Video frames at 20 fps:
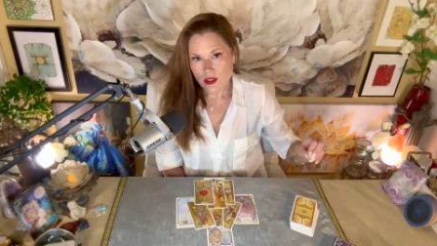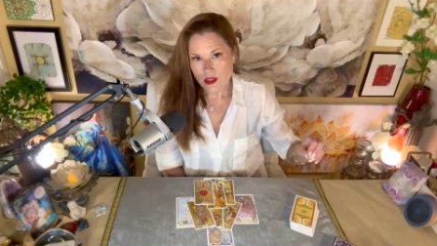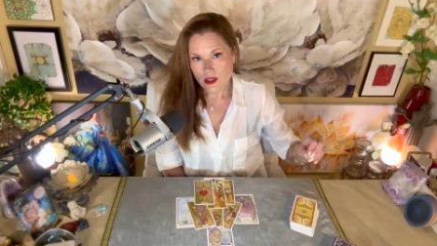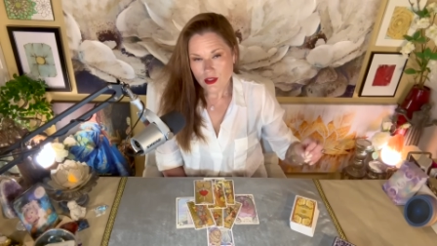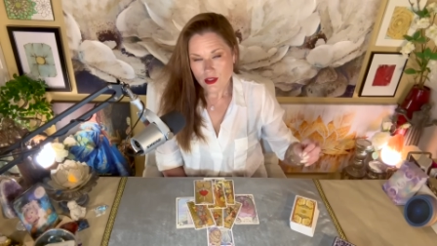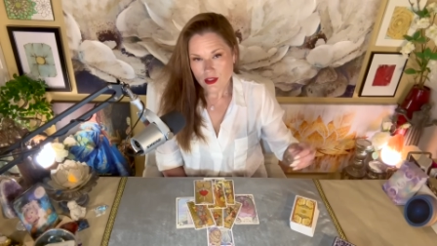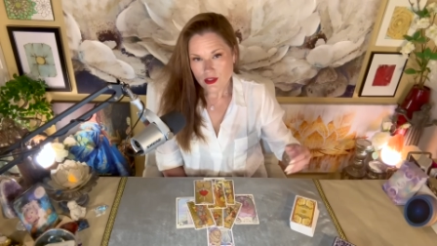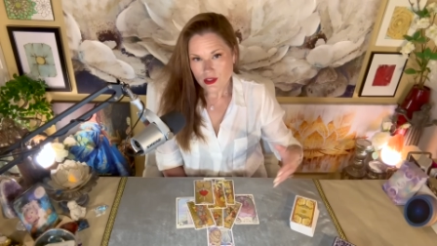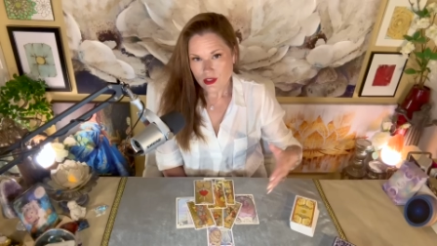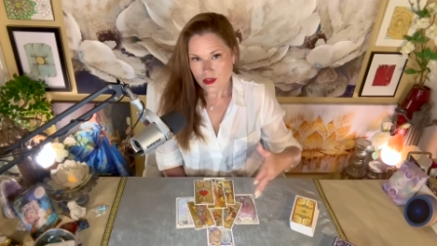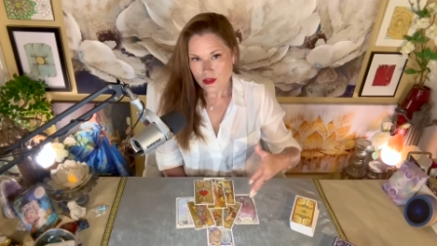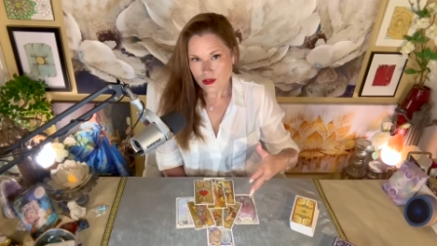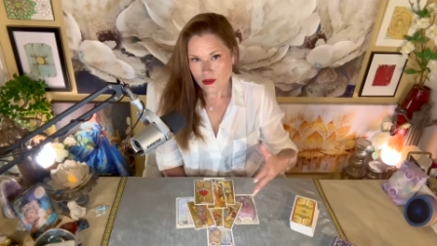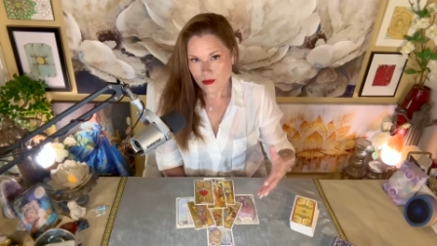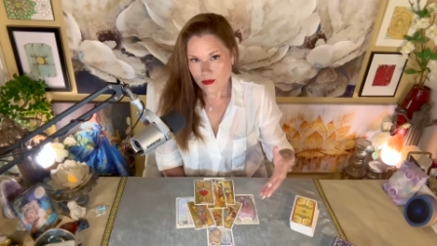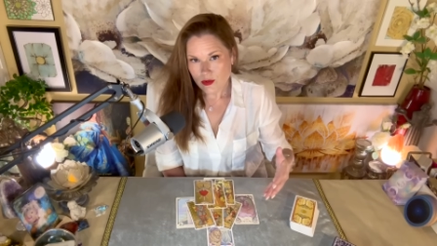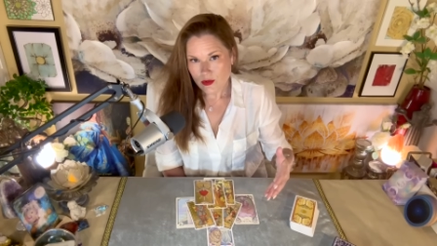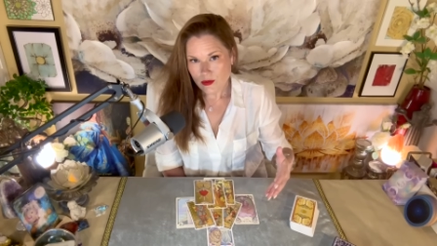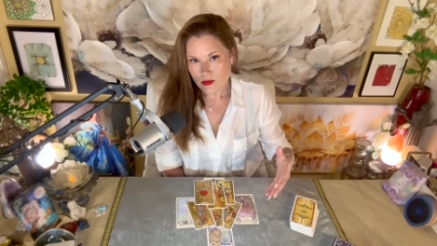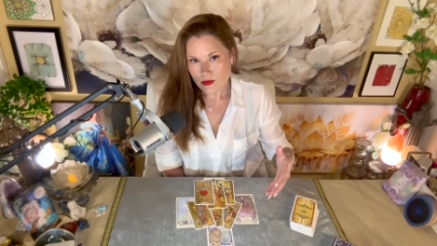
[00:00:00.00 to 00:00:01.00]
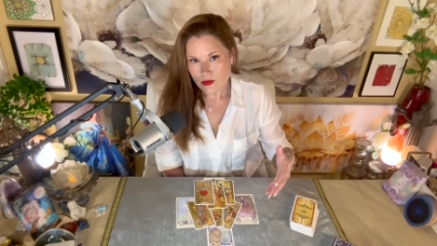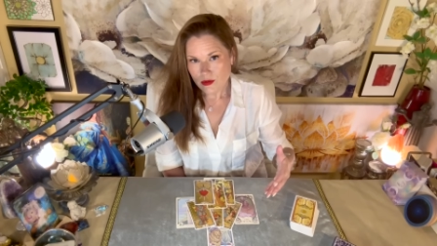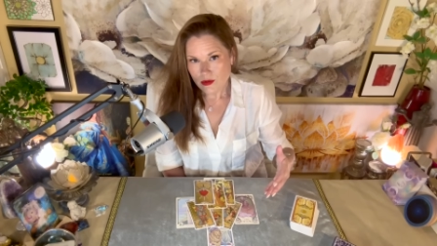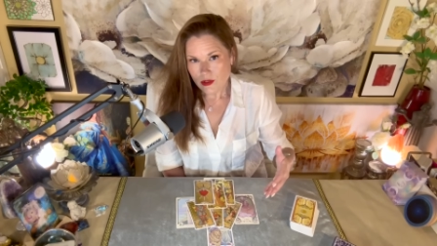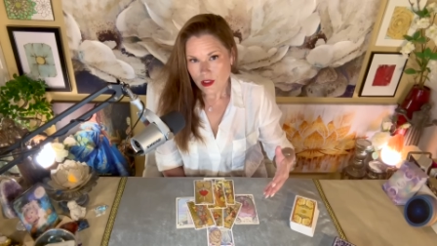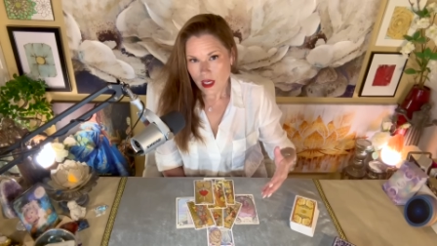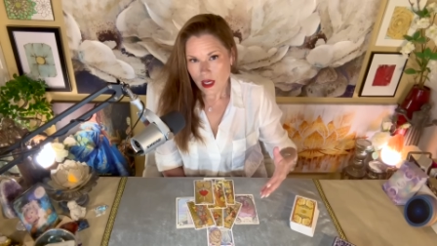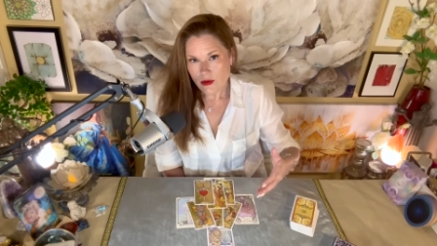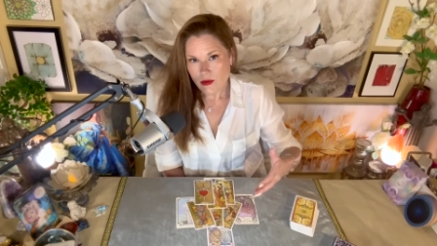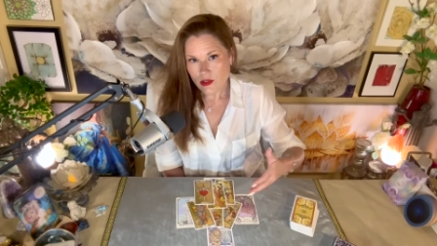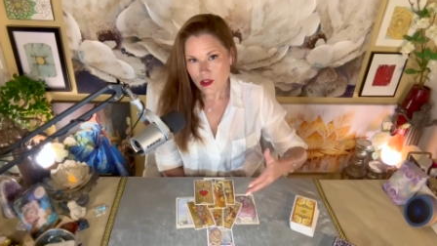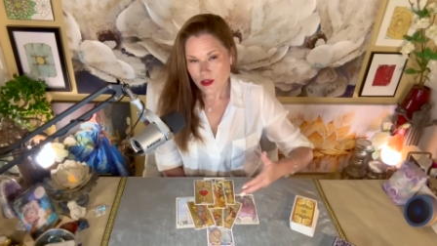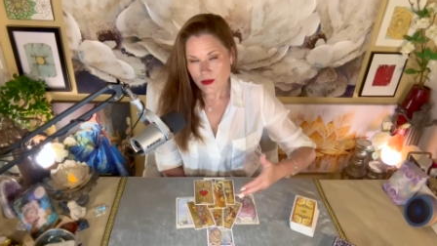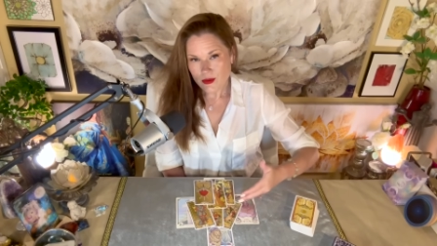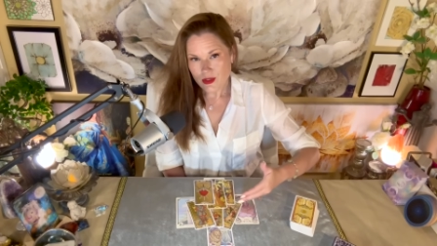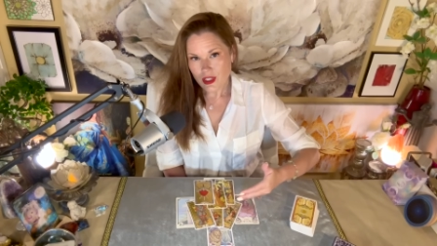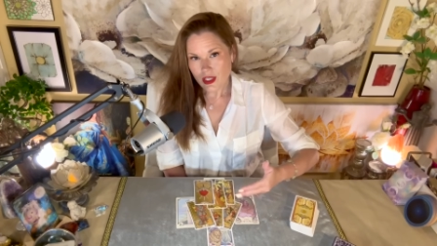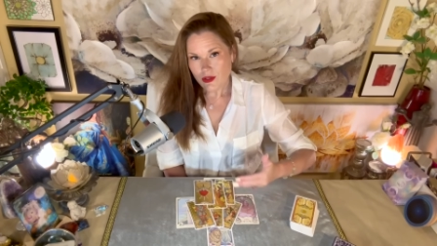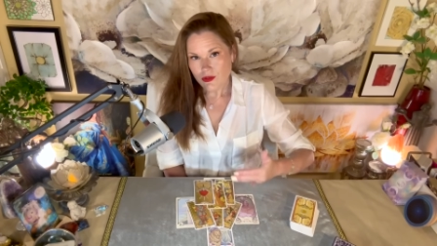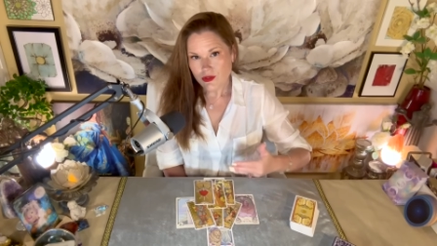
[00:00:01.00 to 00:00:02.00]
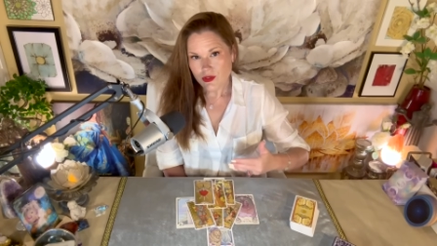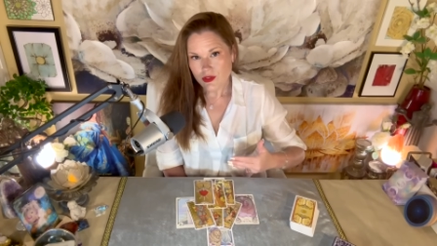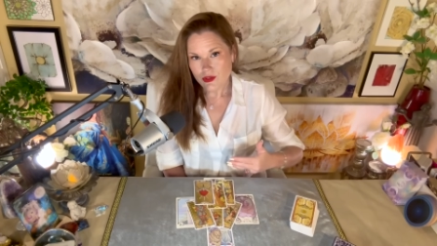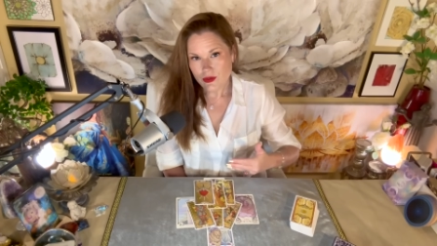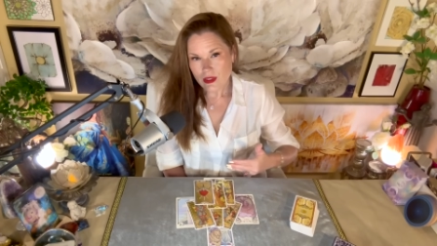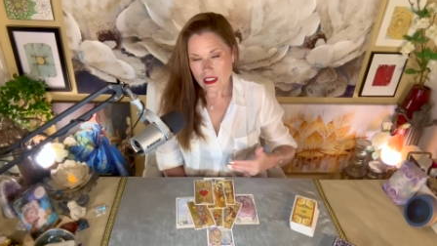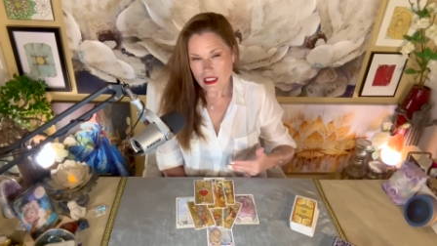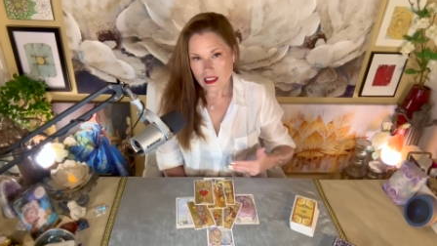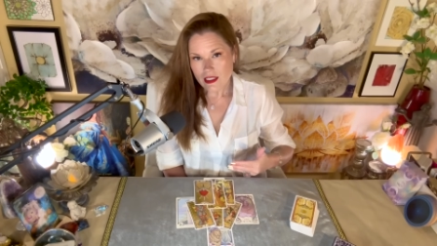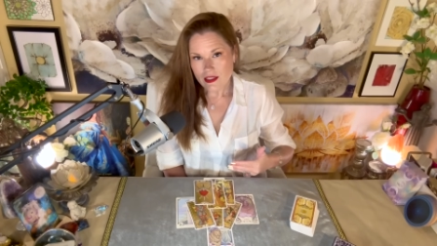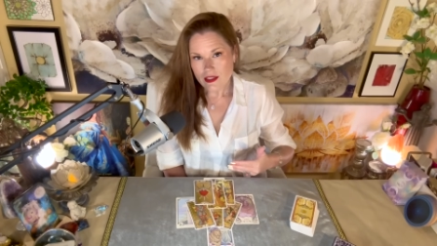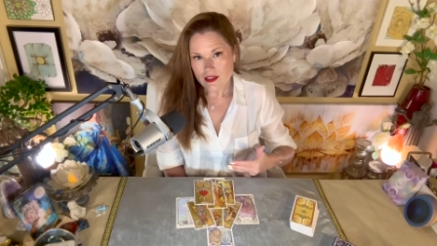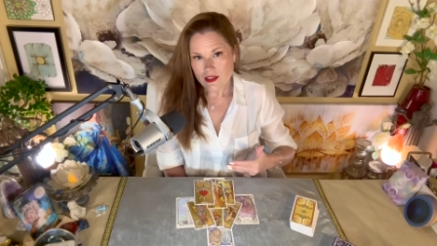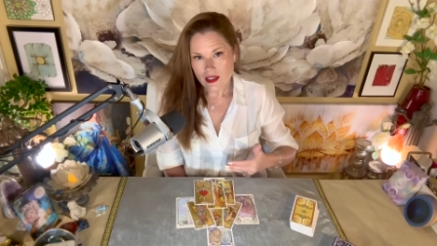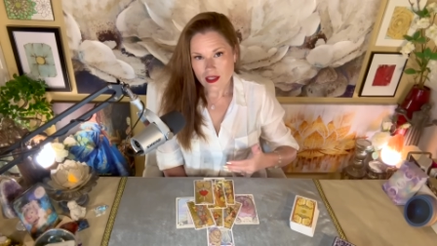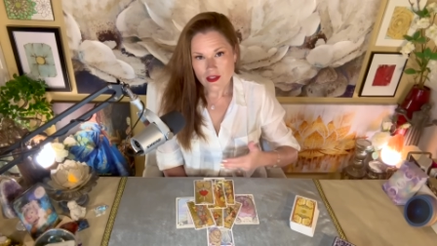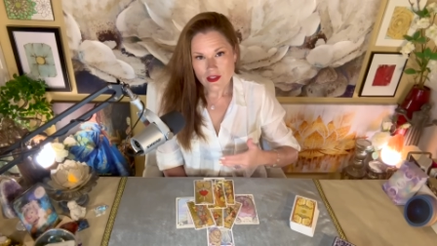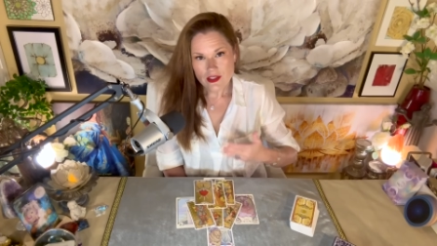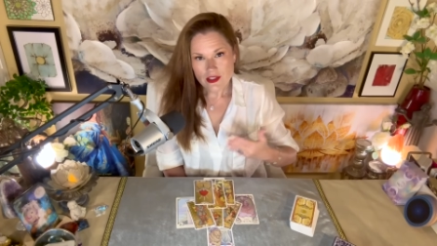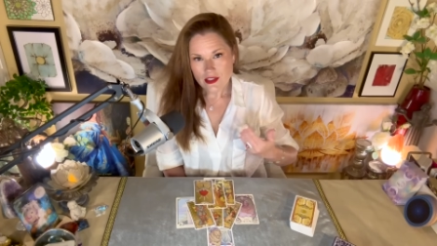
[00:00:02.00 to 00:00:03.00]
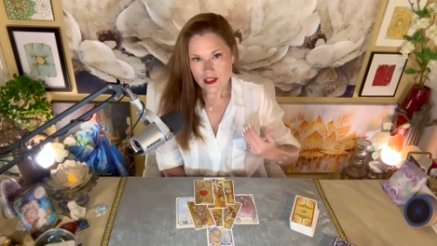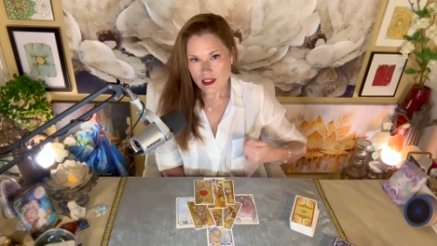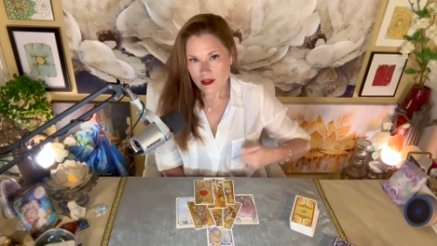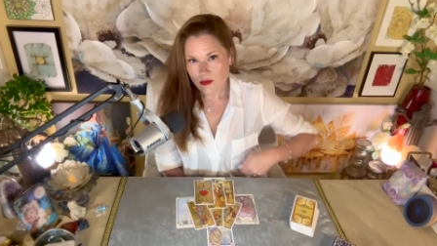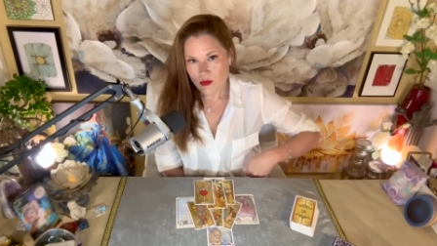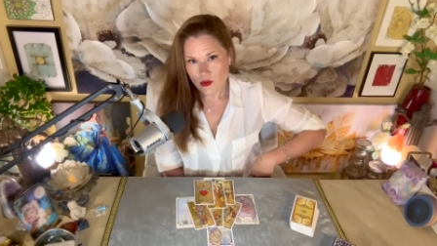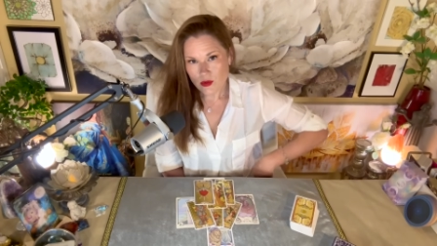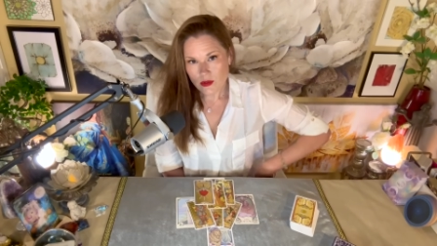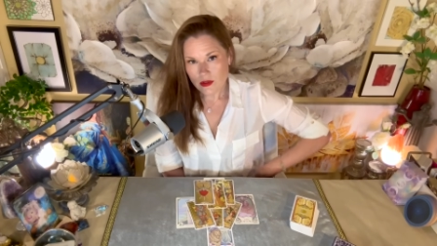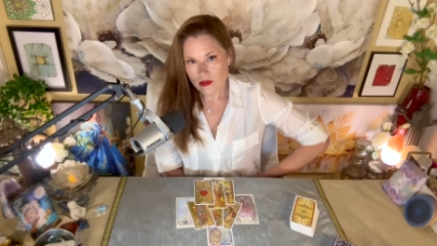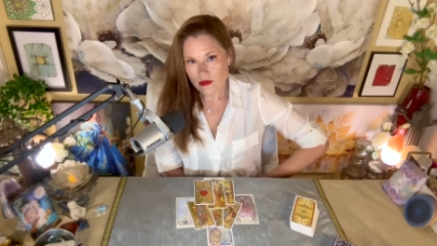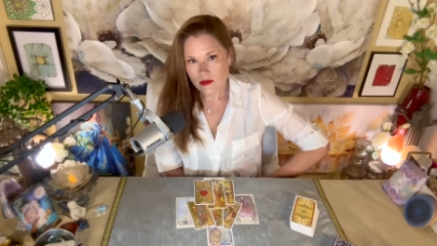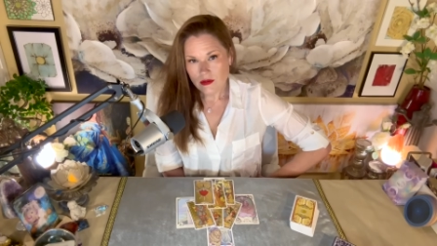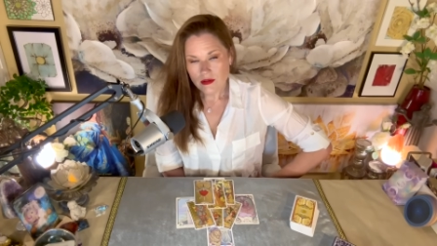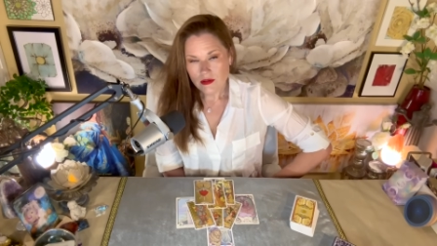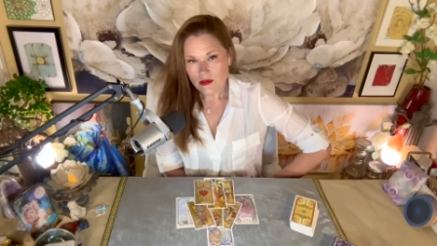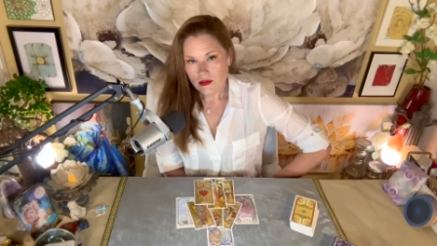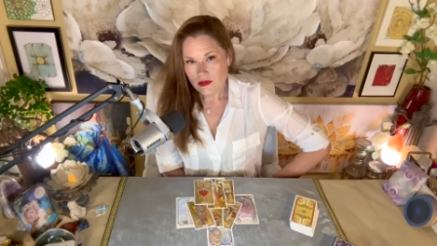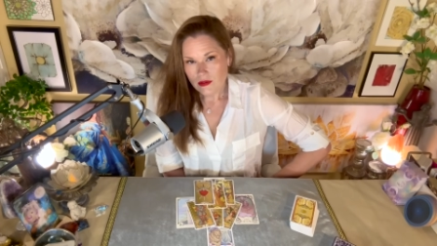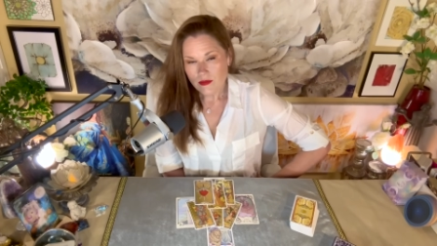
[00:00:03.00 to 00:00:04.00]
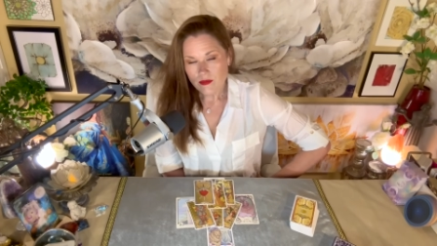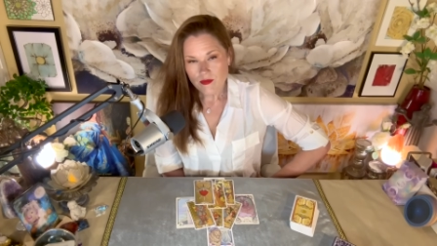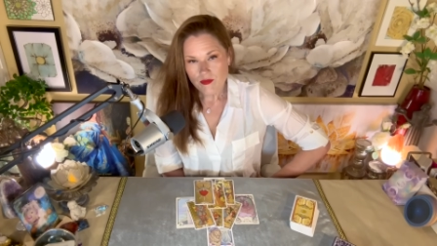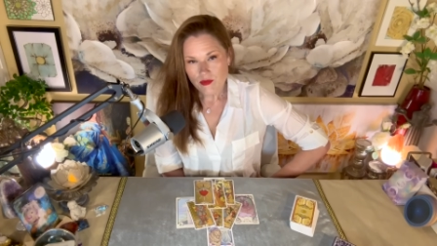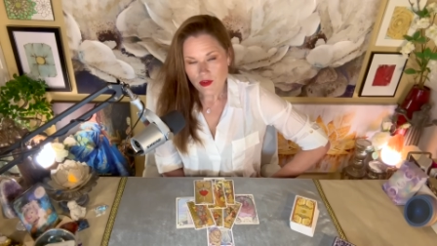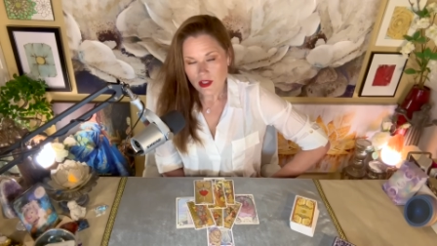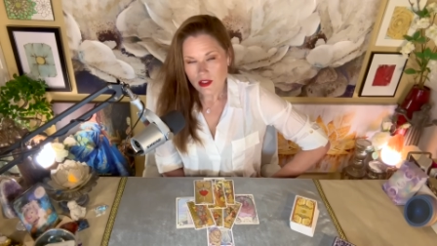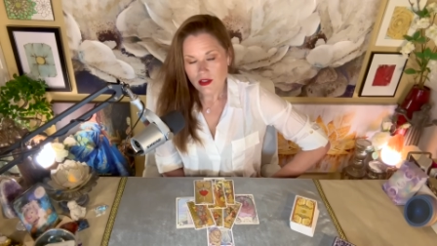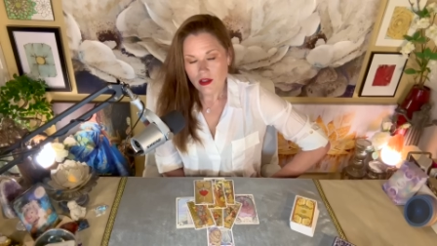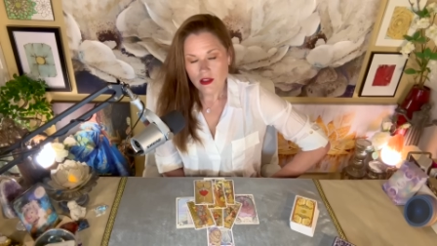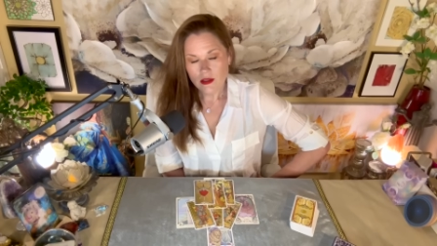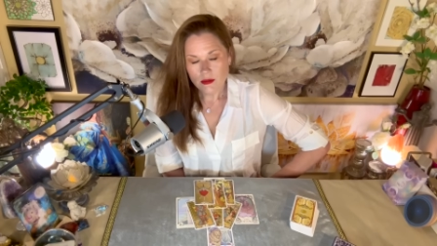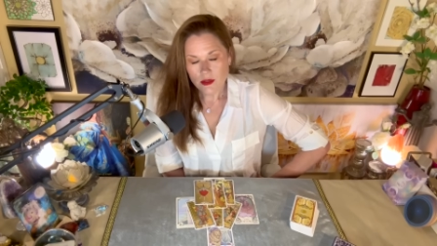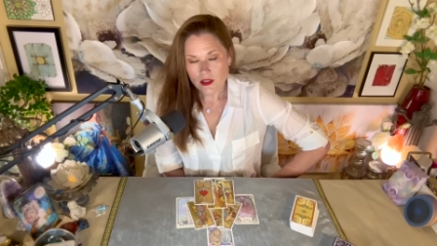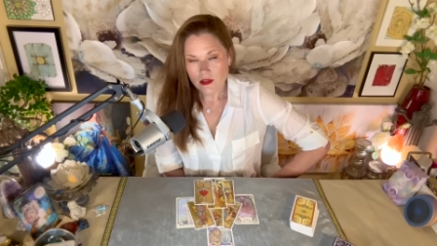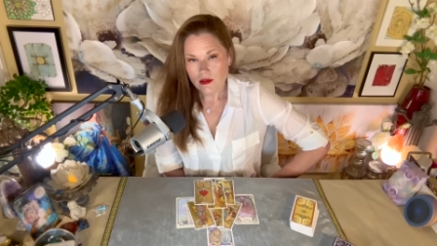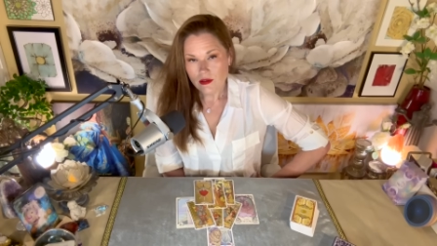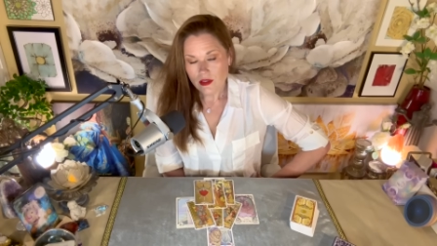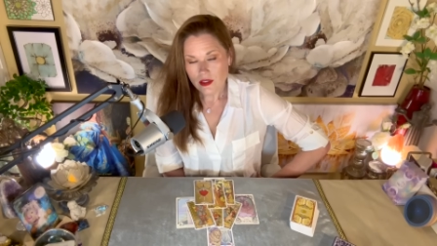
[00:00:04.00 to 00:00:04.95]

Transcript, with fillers: That's under your moon. How it comes out in the 3D is I just need more autonomy.